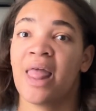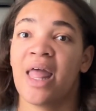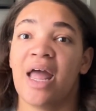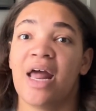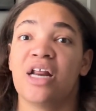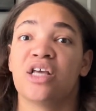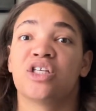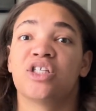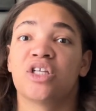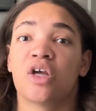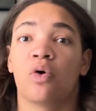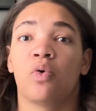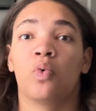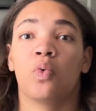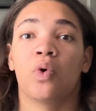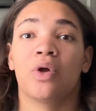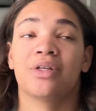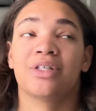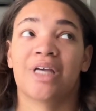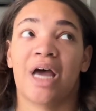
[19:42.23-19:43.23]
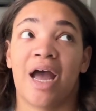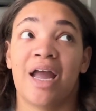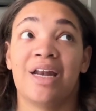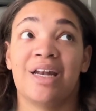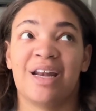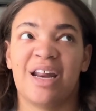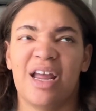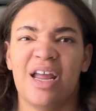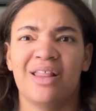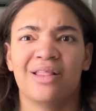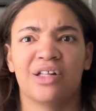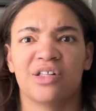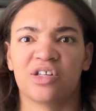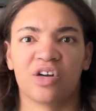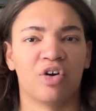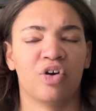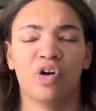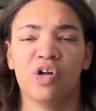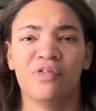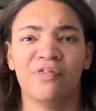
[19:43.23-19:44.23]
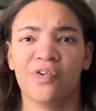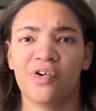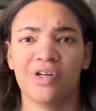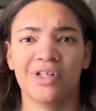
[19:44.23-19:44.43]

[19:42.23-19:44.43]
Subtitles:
it is so tight knit, and the turnover